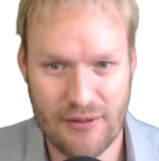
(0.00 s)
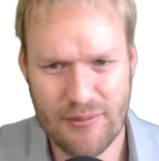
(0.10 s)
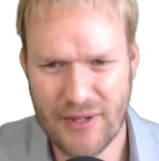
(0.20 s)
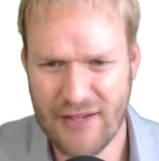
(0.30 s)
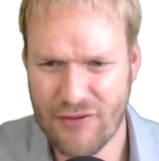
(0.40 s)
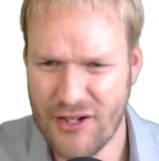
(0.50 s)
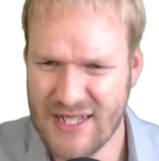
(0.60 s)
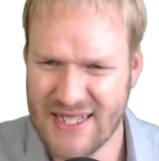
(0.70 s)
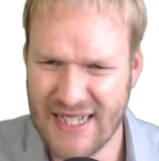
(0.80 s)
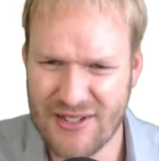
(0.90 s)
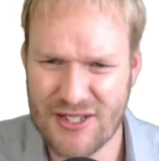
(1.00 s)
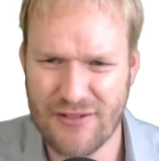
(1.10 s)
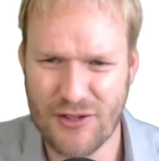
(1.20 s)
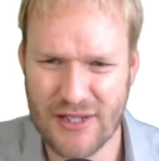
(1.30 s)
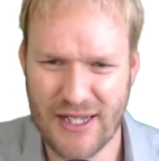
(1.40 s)
But I've got a sense of
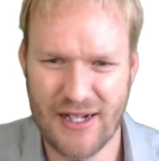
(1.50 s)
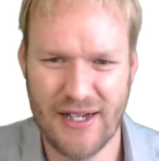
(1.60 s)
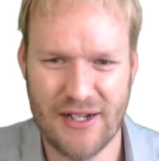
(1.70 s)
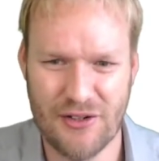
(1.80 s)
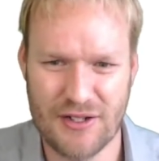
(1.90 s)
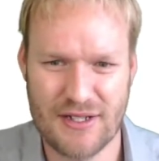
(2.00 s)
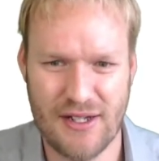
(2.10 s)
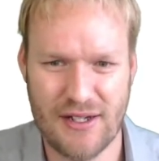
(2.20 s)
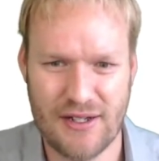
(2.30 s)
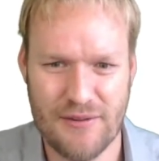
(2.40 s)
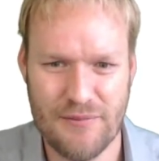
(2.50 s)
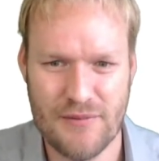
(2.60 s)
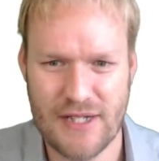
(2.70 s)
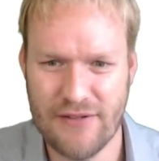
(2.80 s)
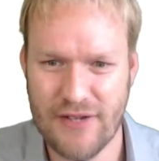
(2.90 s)
what that line looks like.
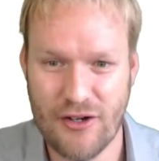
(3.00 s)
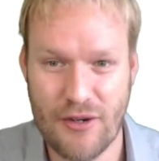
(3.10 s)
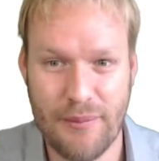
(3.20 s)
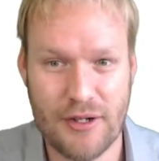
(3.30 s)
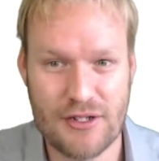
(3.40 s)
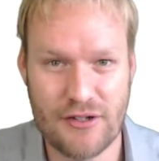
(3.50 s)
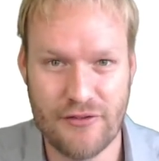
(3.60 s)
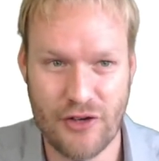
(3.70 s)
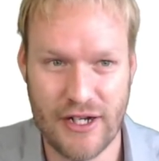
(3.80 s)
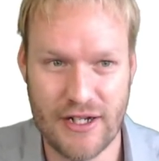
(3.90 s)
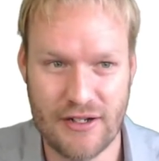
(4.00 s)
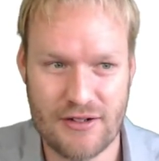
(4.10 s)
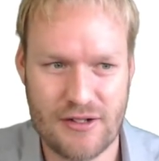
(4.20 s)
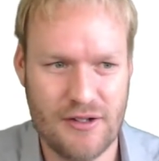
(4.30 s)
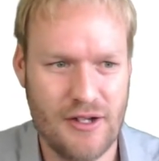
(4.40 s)
Definitely got a positive gradient.